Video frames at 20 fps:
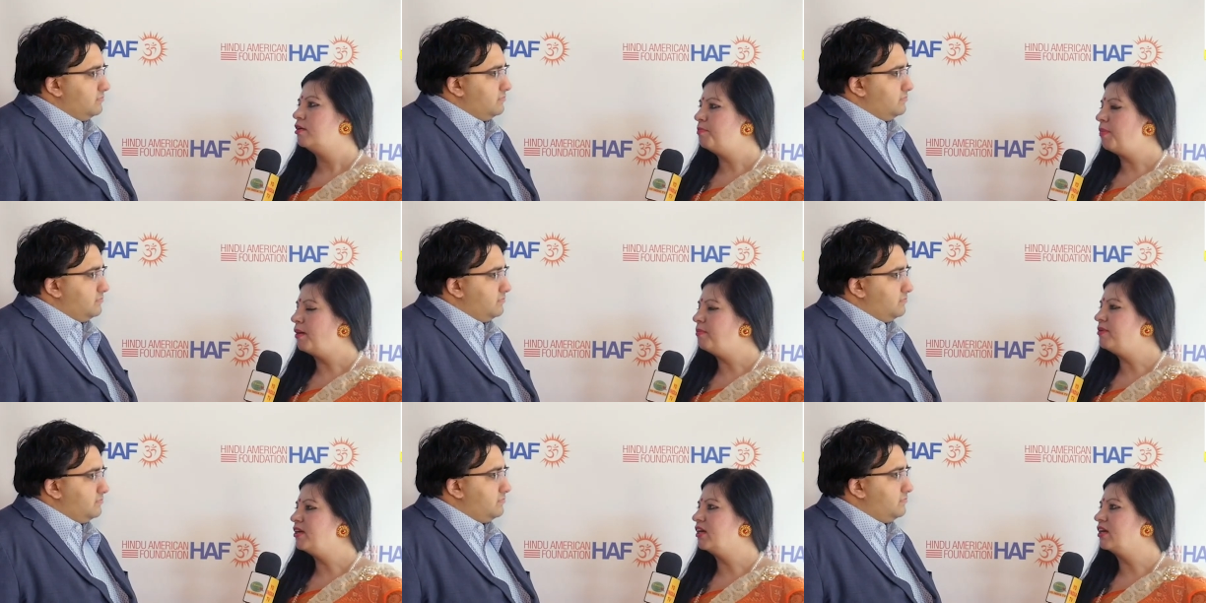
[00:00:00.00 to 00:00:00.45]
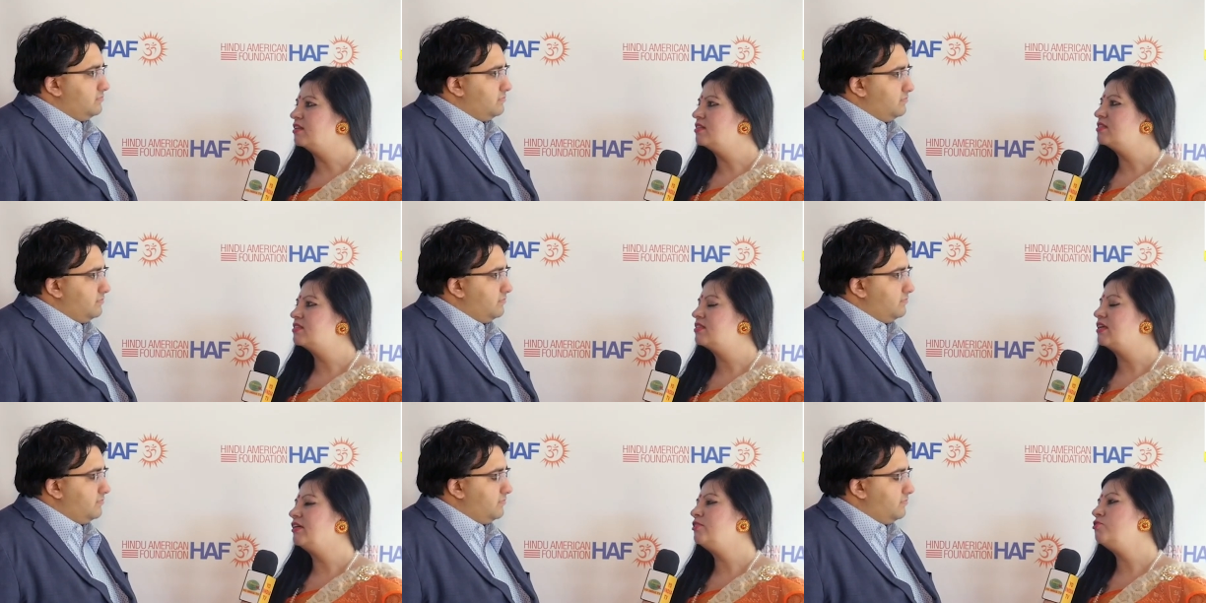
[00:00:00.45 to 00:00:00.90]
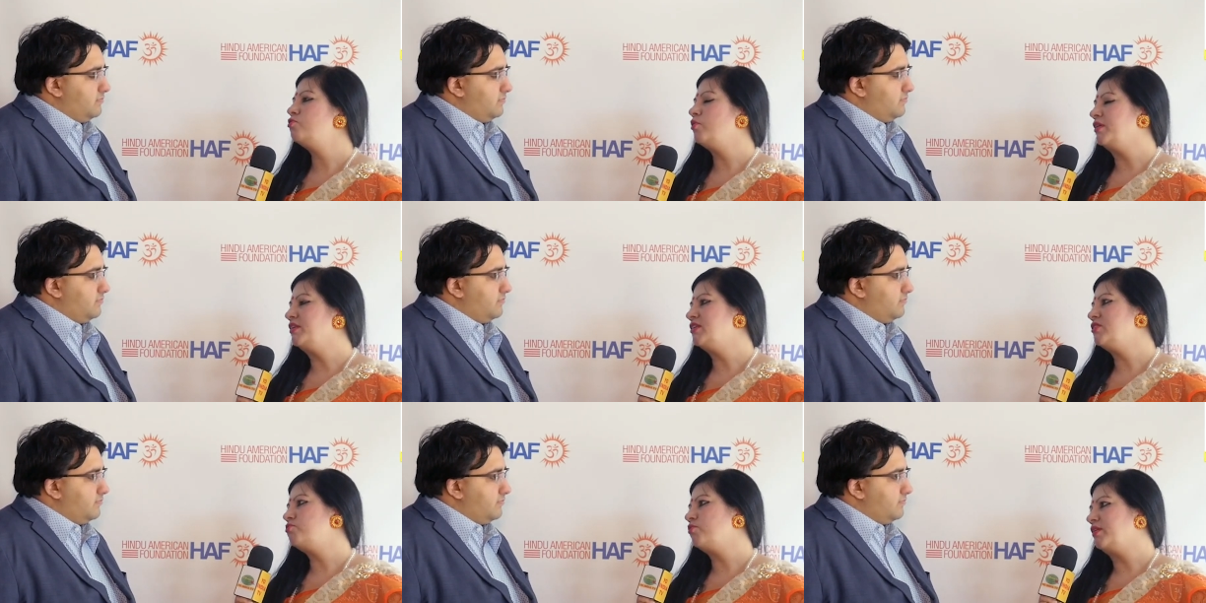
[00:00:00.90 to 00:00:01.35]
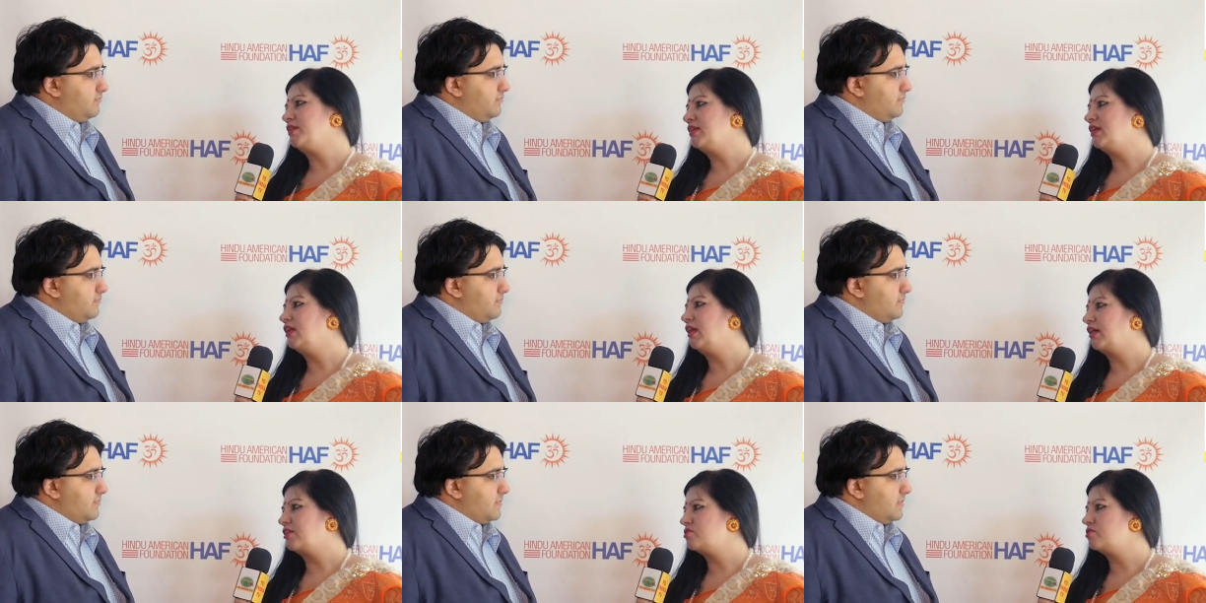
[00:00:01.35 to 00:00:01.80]
Speaker 1: Republicans in twenty twenty
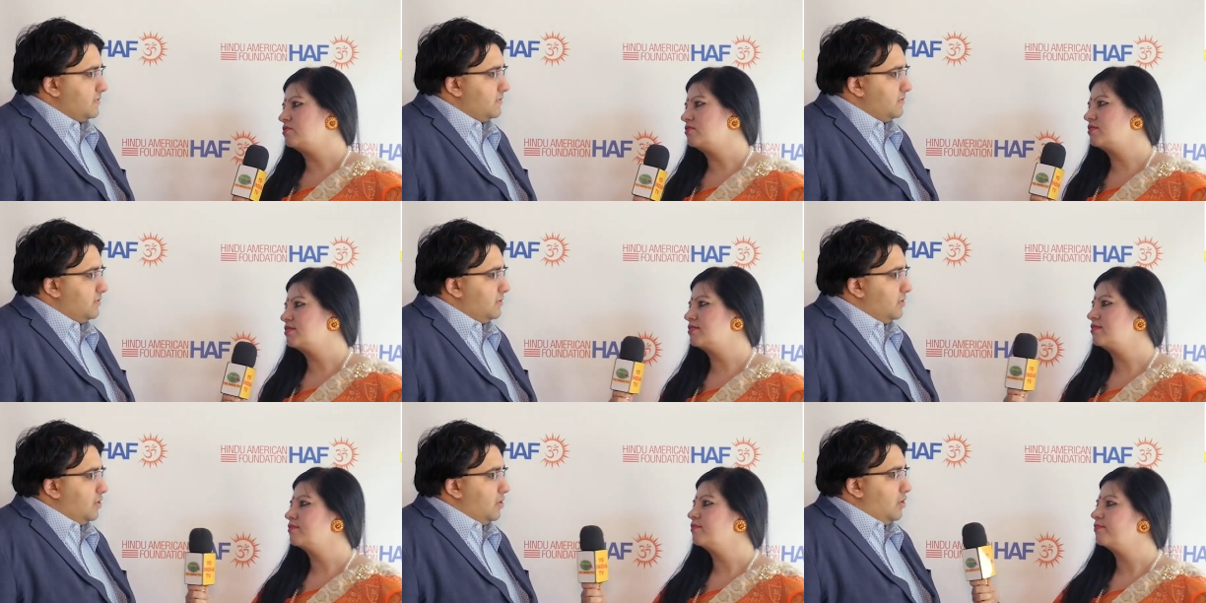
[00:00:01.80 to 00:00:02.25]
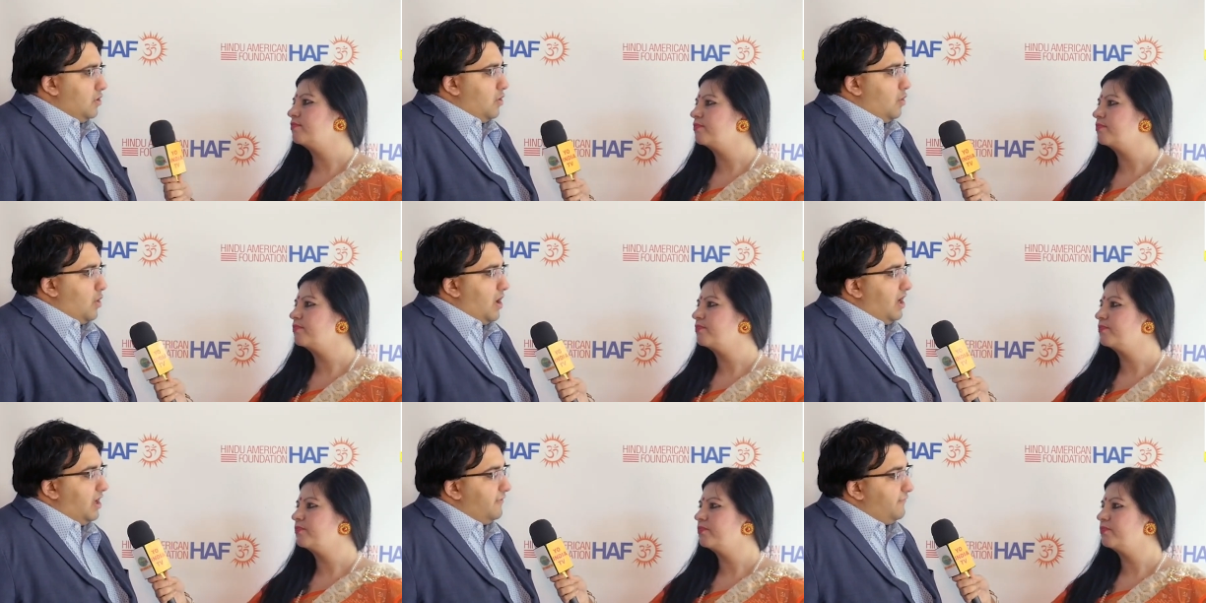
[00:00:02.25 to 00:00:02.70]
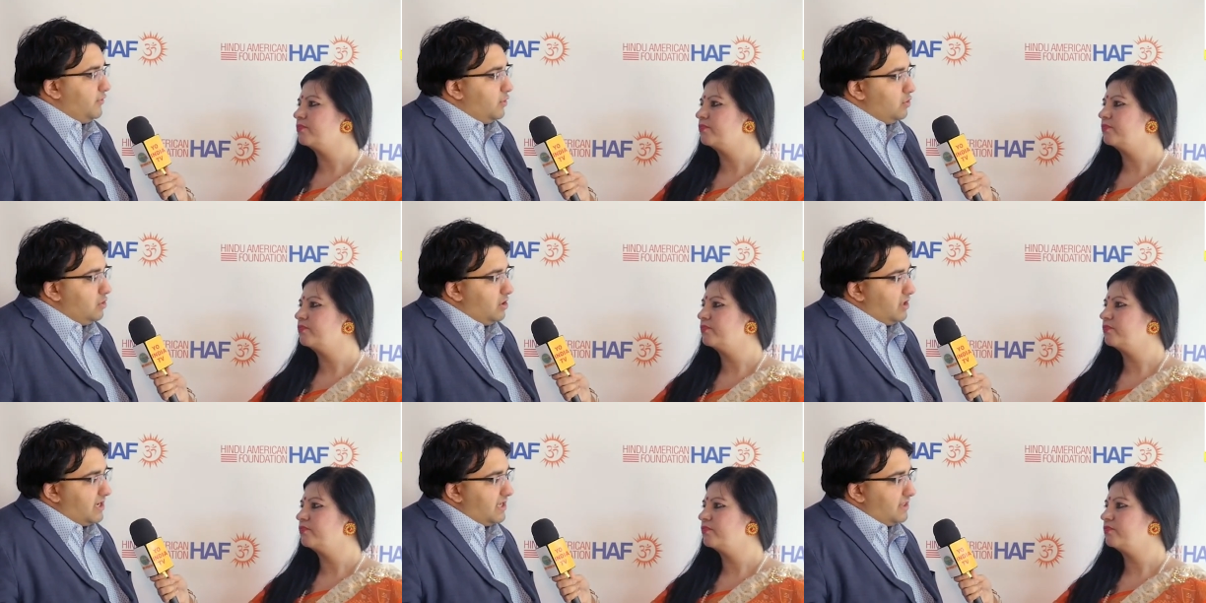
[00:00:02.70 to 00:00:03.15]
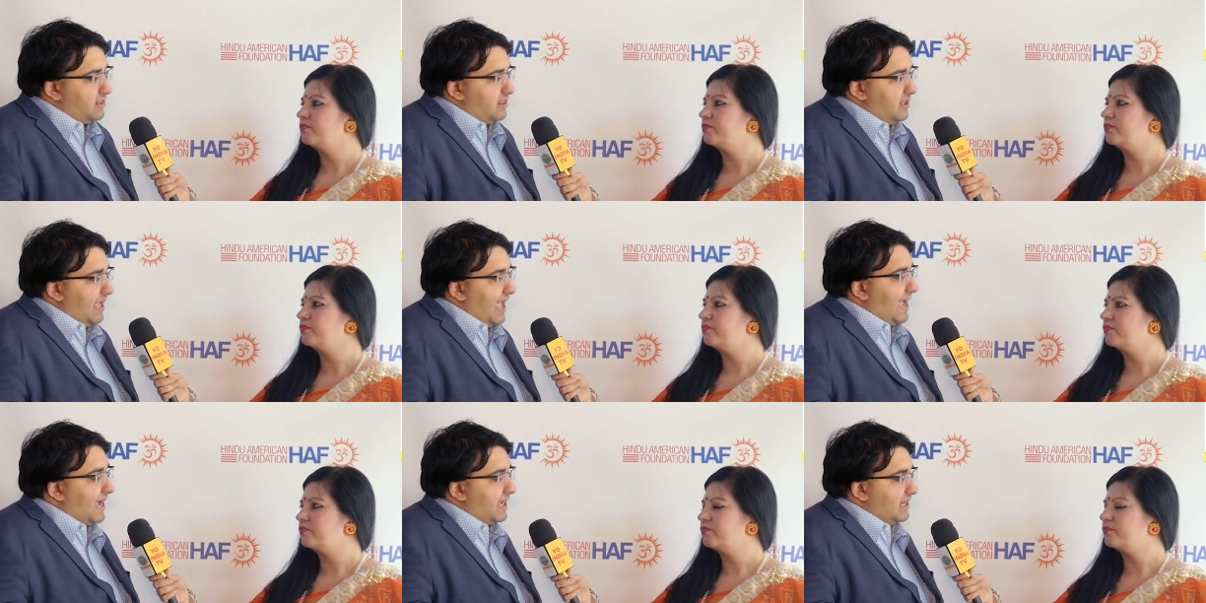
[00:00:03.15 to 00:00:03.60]
elections?
Speaker 2: Well, if you look at the
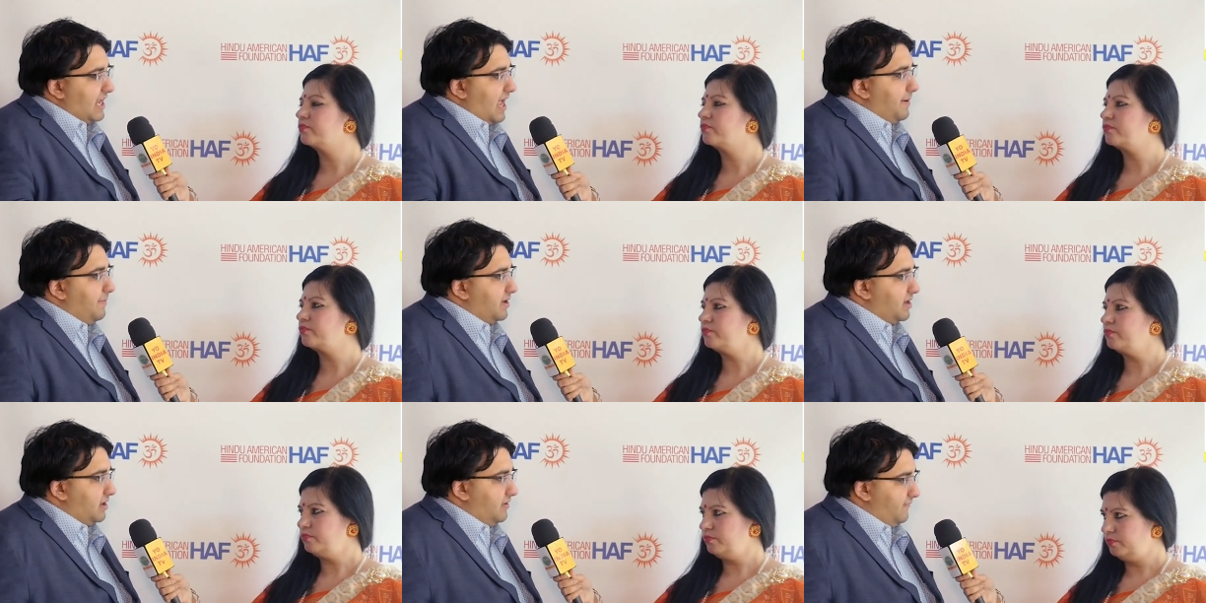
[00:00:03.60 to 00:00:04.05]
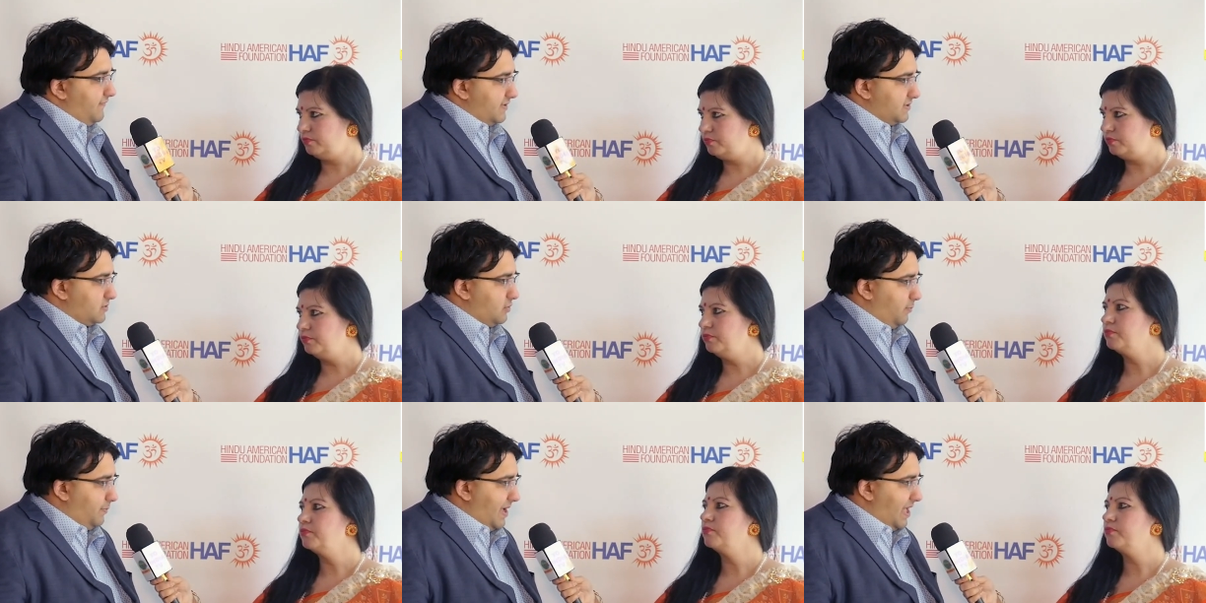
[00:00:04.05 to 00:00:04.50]
economic and fiscal